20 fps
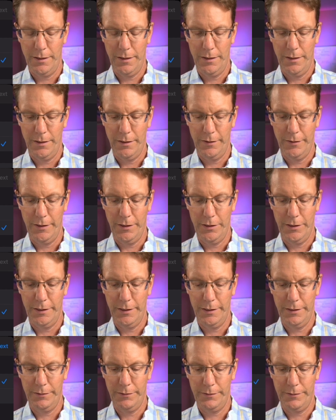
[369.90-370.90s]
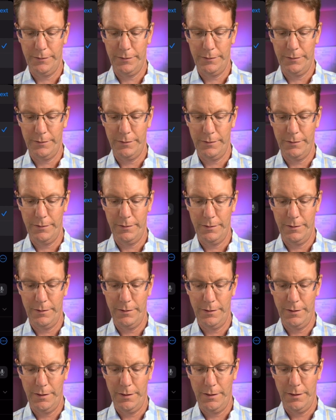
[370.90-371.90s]
There it is.
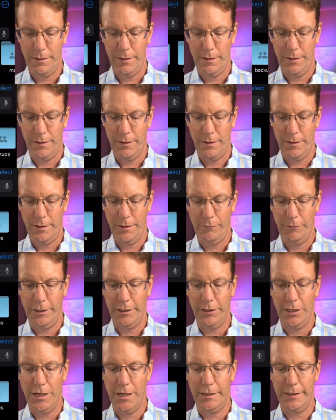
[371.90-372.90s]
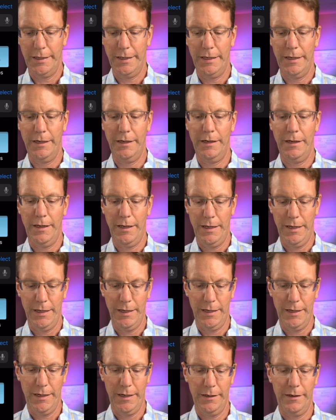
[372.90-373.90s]
We log in
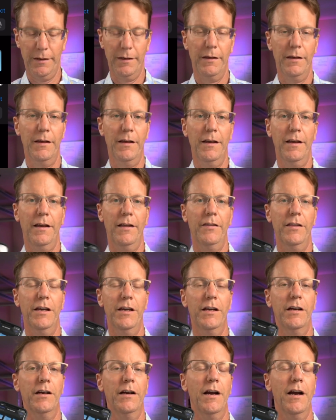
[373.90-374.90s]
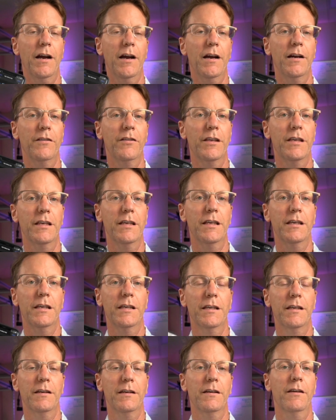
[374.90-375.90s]
and there are
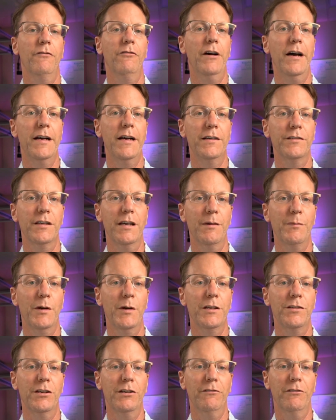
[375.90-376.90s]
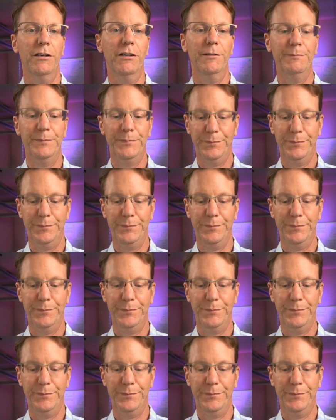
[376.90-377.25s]
the files on my server.